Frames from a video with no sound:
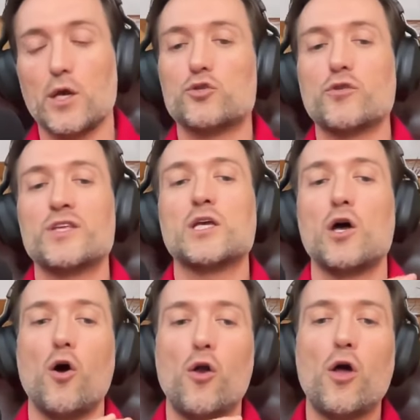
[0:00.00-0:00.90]
So there's
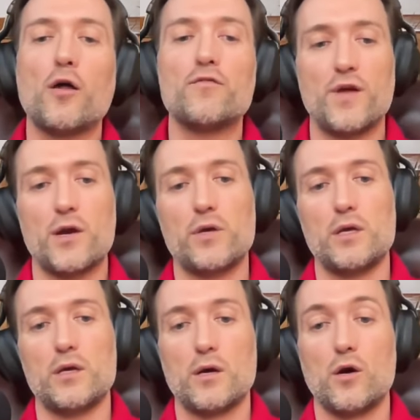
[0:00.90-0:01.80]
a lot of
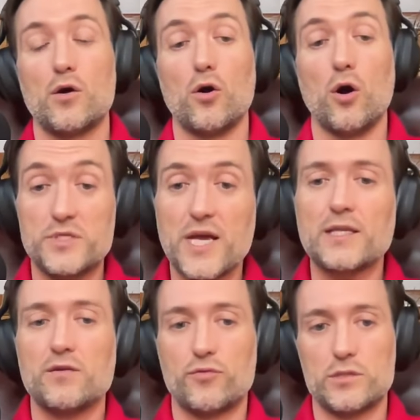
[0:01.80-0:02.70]
very
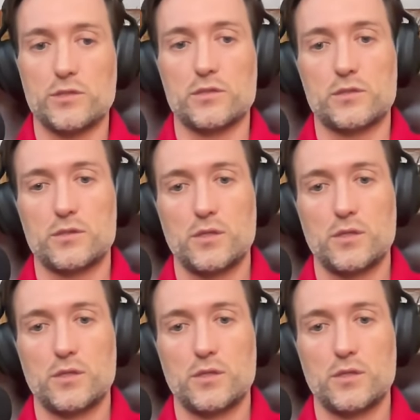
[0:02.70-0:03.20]
objective reasons